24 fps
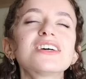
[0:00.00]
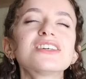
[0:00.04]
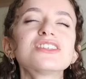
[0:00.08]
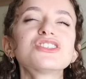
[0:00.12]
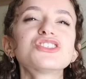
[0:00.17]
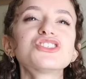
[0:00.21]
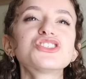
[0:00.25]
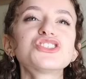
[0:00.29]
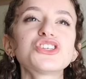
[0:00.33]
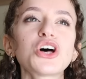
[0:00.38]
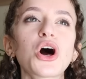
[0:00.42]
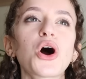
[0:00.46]

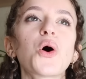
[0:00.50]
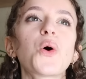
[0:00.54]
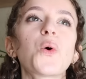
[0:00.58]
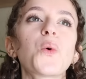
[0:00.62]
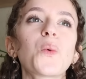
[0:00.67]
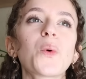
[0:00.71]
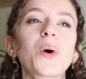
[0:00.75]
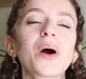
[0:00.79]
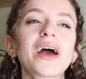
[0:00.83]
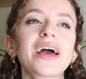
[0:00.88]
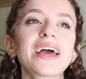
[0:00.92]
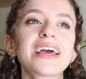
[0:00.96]

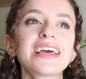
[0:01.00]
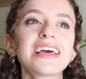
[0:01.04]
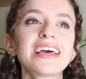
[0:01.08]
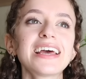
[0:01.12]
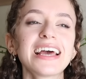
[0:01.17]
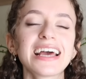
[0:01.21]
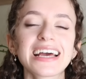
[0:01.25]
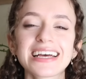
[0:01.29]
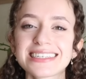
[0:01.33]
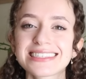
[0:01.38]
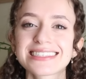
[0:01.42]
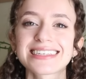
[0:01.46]
so
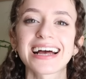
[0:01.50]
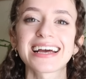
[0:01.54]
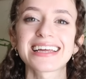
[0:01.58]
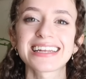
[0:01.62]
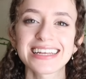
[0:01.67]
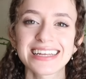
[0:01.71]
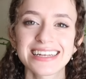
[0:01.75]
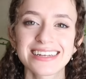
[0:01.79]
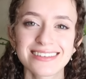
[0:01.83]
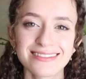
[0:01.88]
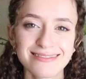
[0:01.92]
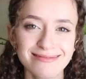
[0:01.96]

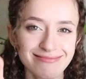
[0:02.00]
excited.